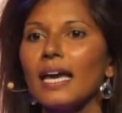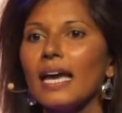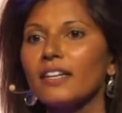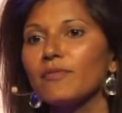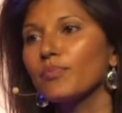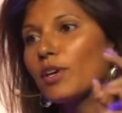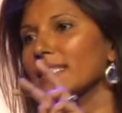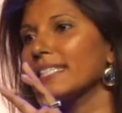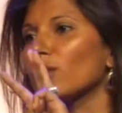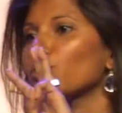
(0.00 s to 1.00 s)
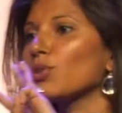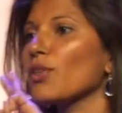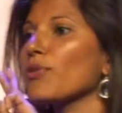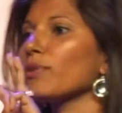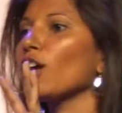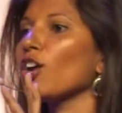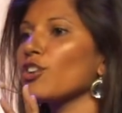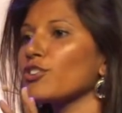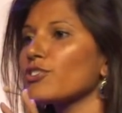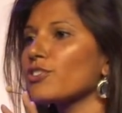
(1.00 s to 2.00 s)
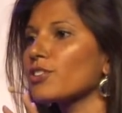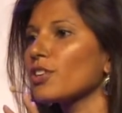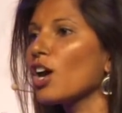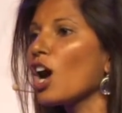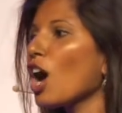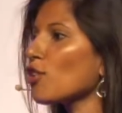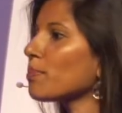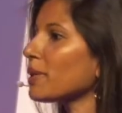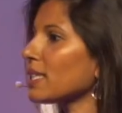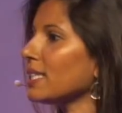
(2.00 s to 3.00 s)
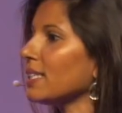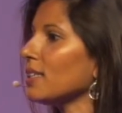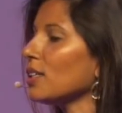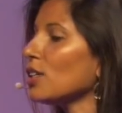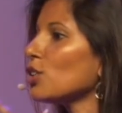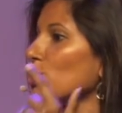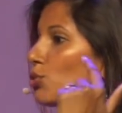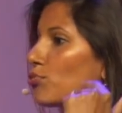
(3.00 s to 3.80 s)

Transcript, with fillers: And I've brought it down to the three R's our ability to